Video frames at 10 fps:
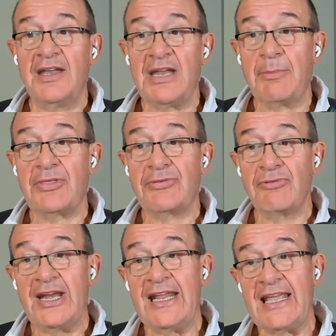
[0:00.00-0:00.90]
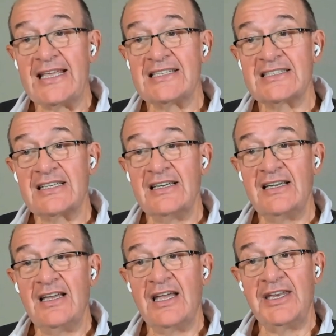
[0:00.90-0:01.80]
Number three is
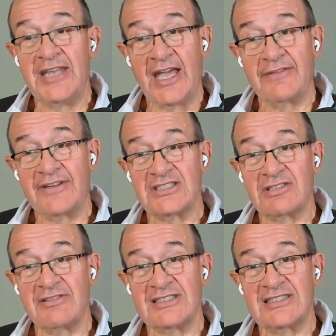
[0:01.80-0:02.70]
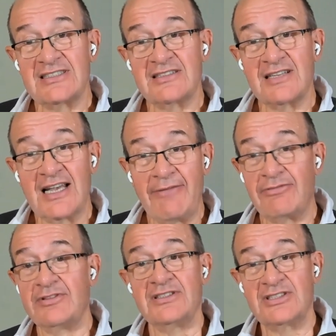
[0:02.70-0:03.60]
none of us are as
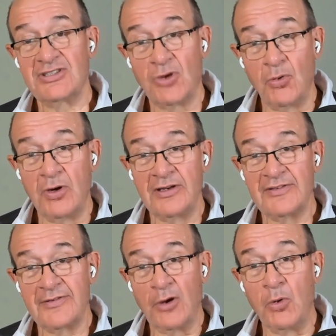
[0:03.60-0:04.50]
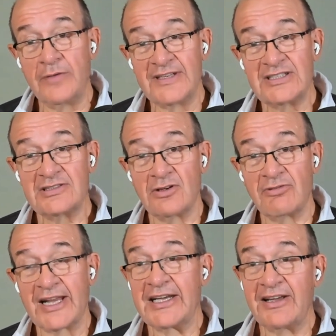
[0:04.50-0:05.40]
clever as all of, all of us, or
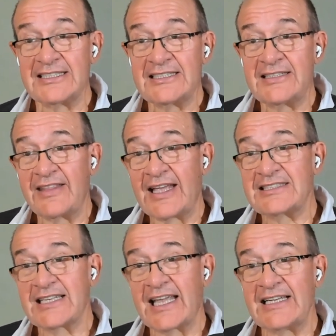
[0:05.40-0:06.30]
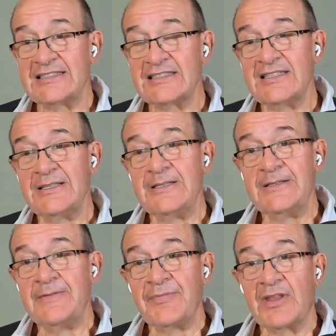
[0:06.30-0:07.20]
recognizing that that's the case.
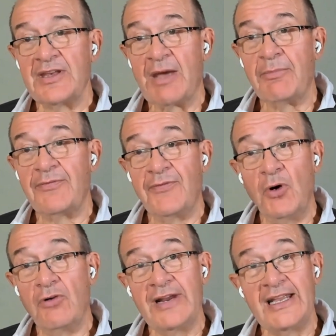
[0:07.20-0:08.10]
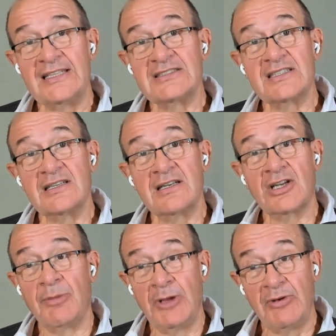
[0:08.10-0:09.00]
Number four is
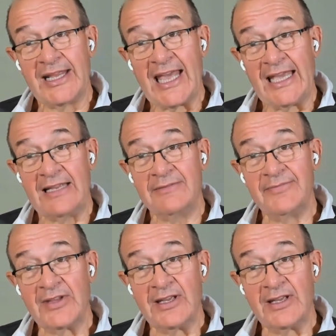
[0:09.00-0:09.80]
communicate.